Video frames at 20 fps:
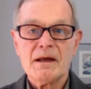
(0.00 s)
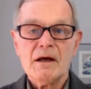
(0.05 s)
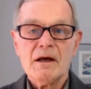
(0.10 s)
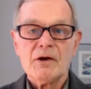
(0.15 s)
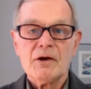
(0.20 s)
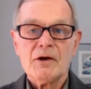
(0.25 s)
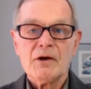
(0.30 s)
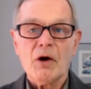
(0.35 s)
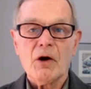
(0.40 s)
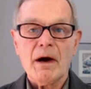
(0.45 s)

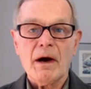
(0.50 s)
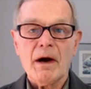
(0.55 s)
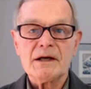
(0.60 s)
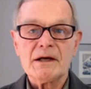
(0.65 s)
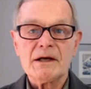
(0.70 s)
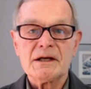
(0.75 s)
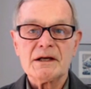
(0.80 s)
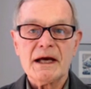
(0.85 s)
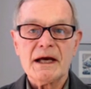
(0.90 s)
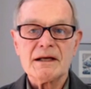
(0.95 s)
Nobody
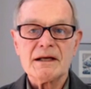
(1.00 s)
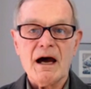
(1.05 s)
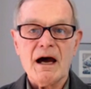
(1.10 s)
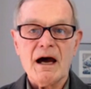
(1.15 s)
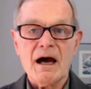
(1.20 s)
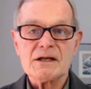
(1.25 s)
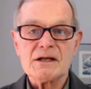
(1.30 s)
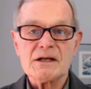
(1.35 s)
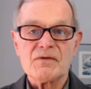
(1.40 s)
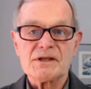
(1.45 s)
today
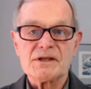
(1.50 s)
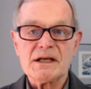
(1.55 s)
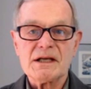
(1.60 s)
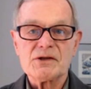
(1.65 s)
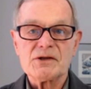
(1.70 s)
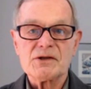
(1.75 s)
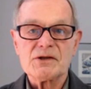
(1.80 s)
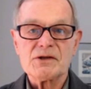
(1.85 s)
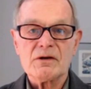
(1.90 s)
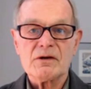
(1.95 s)
dies for
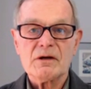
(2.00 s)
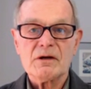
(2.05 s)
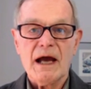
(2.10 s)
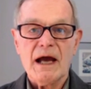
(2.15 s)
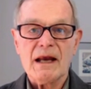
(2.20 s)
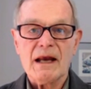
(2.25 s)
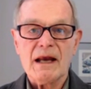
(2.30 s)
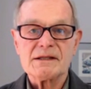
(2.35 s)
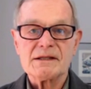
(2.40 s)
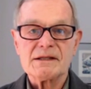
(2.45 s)
Caesar,
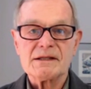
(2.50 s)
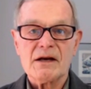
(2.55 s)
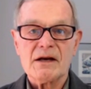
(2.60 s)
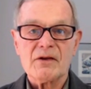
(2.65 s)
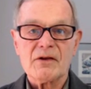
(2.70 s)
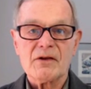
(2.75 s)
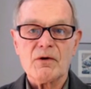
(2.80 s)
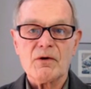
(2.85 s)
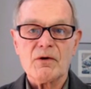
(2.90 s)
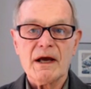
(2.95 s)
Alexander
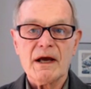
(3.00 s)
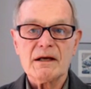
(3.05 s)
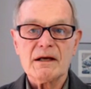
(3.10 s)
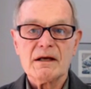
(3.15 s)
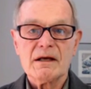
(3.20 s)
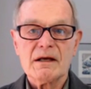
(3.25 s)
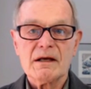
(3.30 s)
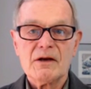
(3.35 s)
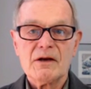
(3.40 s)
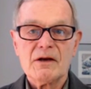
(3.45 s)
the
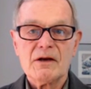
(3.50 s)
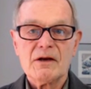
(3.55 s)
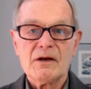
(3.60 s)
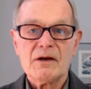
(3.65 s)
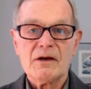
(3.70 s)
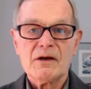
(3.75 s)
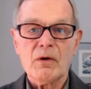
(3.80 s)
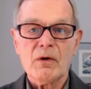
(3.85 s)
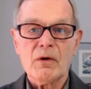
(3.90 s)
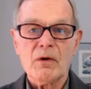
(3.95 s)
Great,
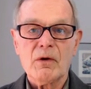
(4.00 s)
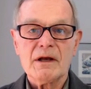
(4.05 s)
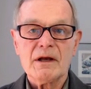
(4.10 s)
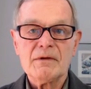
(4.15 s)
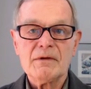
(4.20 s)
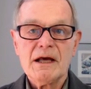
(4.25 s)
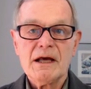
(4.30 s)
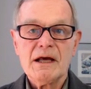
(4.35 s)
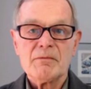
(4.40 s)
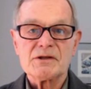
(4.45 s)
Napoleon,
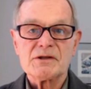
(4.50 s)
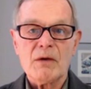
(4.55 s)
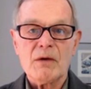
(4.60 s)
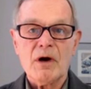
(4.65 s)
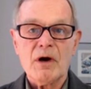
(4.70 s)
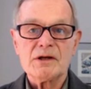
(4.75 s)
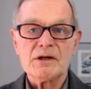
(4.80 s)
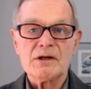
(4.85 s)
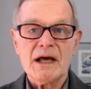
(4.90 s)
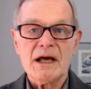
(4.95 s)
but
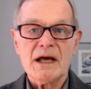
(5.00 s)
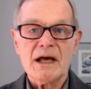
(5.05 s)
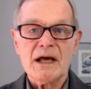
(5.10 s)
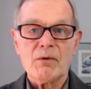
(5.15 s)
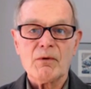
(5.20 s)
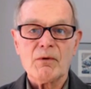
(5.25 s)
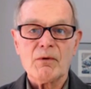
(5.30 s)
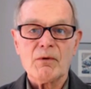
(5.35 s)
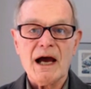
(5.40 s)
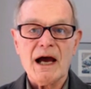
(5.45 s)
someone today will
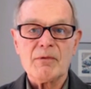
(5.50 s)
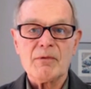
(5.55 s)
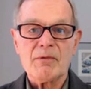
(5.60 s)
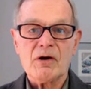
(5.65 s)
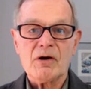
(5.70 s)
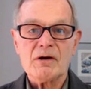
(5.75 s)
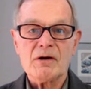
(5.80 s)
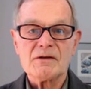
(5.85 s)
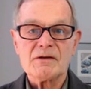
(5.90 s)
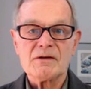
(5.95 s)
die
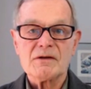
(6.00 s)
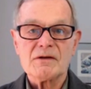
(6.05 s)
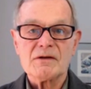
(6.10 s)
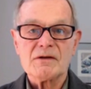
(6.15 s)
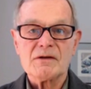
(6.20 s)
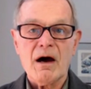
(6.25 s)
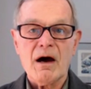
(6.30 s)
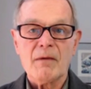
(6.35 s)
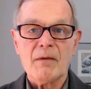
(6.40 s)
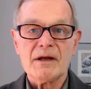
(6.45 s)
because of
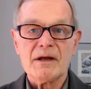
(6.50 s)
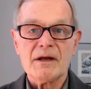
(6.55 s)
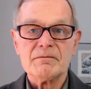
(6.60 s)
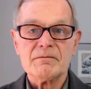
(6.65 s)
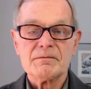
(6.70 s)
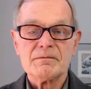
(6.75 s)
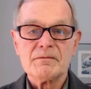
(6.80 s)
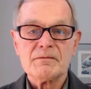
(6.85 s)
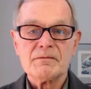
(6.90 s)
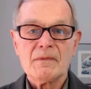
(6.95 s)
Muhammad.
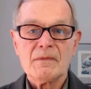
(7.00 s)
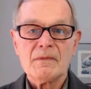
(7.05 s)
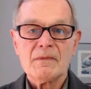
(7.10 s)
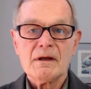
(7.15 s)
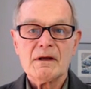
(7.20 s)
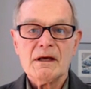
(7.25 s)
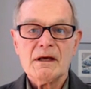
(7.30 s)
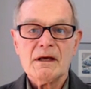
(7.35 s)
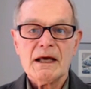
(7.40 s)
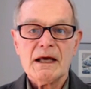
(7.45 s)

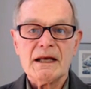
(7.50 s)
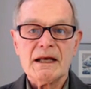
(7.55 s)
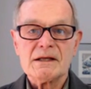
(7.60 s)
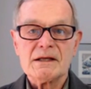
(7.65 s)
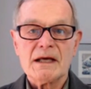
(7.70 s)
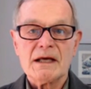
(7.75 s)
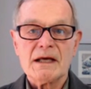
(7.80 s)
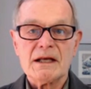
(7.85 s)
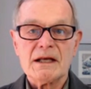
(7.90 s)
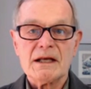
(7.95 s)
It
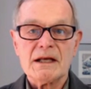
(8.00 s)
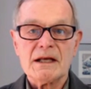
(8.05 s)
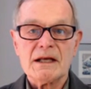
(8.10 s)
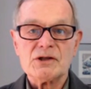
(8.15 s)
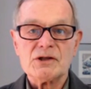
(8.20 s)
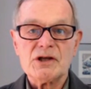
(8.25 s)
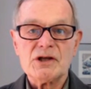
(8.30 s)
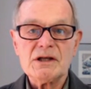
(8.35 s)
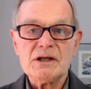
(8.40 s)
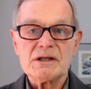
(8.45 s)
is an
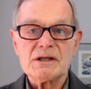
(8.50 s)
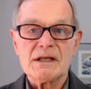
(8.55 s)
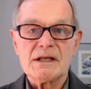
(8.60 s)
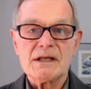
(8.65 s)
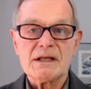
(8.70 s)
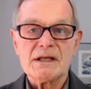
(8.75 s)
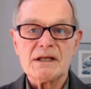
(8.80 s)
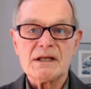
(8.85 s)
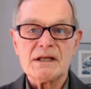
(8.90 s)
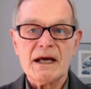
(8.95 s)
ingenious
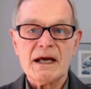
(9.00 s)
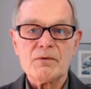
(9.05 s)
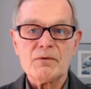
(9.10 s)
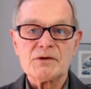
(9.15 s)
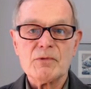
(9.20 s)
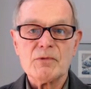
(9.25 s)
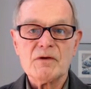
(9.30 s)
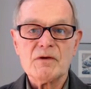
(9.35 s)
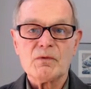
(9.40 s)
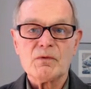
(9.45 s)
thing which
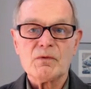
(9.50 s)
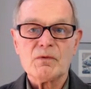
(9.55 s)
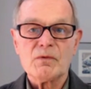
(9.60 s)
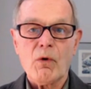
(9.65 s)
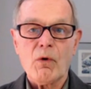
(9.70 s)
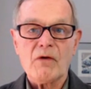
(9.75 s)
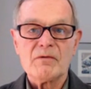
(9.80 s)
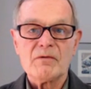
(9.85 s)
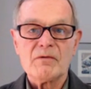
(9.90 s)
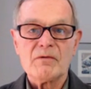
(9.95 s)
moves war
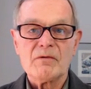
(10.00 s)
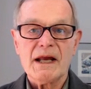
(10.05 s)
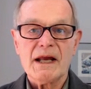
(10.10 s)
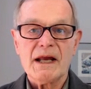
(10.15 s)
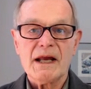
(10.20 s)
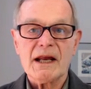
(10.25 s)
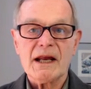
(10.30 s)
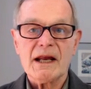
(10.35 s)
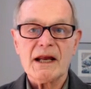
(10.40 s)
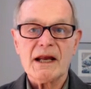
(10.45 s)
from just
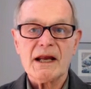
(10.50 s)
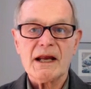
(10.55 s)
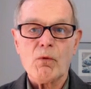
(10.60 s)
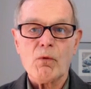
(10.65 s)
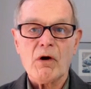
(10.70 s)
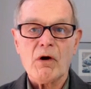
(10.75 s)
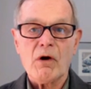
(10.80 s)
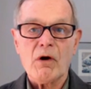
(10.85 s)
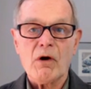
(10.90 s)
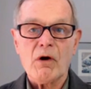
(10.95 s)
kinetic
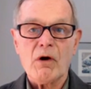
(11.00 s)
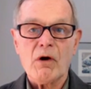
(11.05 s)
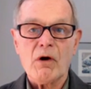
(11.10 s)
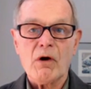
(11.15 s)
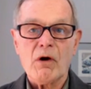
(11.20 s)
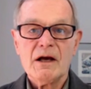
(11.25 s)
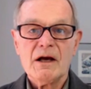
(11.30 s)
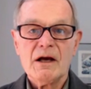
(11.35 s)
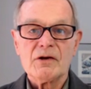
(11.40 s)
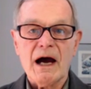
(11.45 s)
warfare
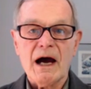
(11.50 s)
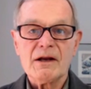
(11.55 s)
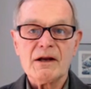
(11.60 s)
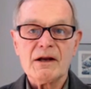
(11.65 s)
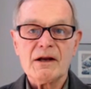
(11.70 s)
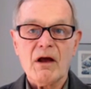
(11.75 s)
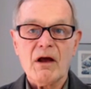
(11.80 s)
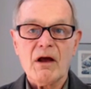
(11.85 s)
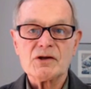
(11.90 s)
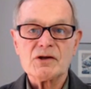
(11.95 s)
to
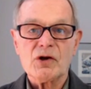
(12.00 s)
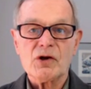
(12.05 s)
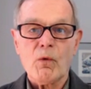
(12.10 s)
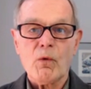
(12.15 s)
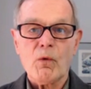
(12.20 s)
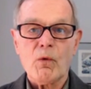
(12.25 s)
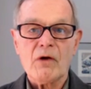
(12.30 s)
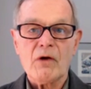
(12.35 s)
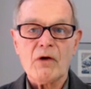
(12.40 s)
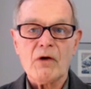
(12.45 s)
ideological
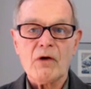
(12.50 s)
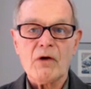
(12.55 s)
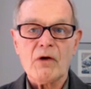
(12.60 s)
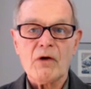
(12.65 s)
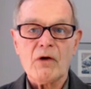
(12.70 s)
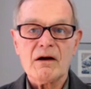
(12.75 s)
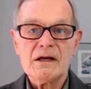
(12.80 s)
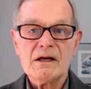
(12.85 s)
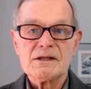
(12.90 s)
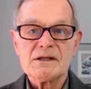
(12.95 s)

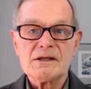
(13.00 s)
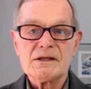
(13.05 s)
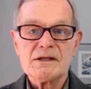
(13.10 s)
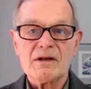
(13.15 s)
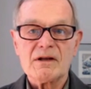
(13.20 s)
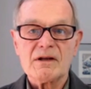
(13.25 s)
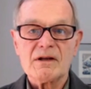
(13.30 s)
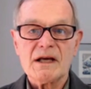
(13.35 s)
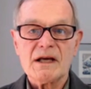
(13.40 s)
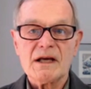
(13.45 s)
warfare,
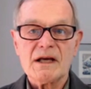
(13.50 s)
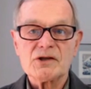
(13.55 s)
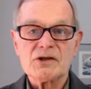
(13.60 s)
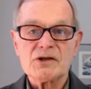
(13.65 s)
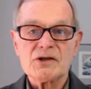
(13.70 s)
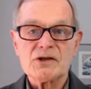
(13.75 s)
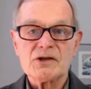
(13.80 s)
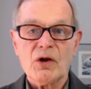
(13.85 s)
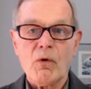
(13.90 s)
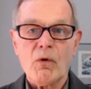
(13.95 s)

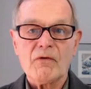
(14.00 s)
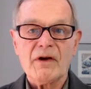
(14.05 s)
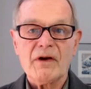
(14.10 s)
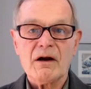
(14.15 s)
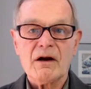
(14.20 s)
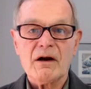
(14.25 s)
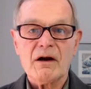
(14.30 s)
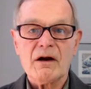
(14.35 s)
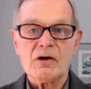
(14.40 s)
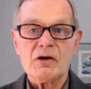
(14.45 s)
civilizational
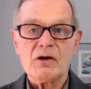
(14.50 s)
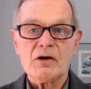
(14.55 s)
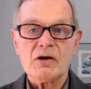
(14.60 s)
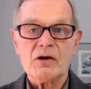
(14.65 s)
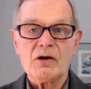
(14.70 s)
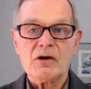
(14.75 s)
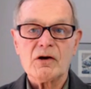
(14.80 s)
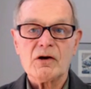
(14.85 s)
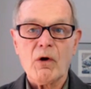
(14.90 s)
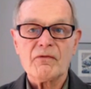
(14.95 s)
warfare,
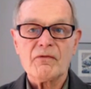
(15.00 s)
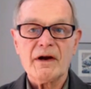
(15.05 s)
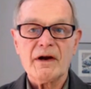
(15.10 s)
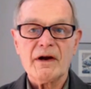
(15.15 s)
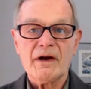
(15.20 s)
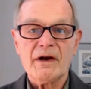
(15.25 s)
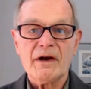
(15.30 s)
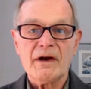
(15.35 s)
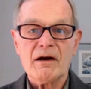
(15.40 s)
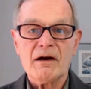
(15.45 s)
cultural
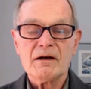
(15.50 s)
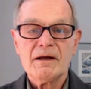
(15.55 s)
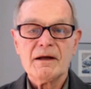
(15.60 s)
warfare.